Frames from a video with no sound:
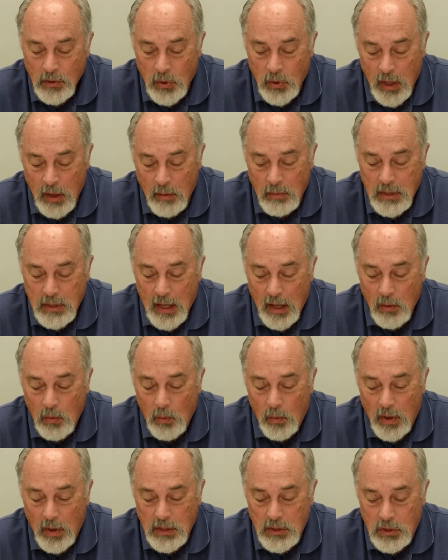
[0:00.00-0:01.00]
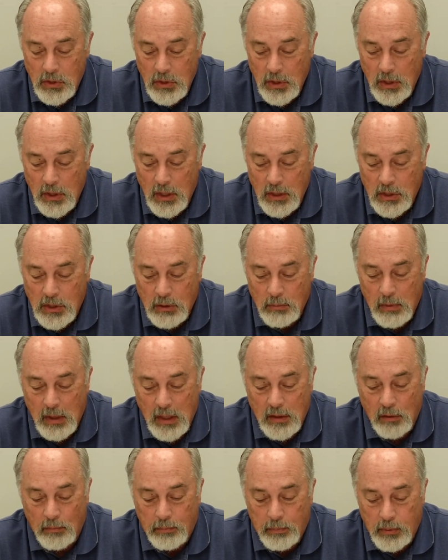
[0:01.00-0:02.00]
To imitate what is good should
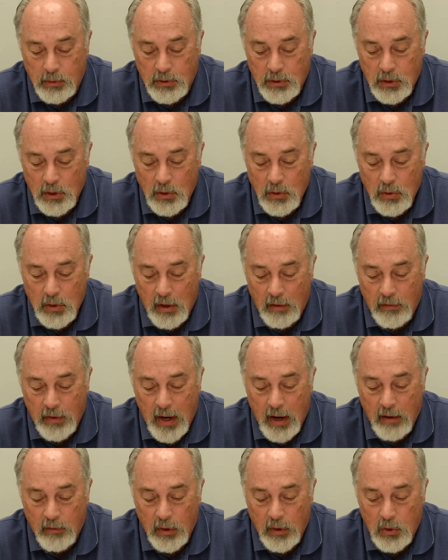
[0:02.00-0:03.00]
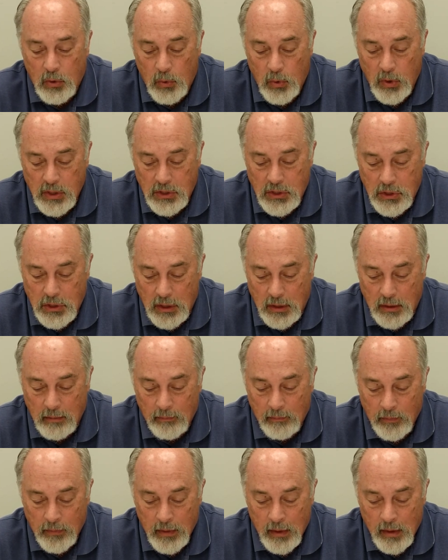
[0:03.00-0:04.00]
be the pursuit of every Christian.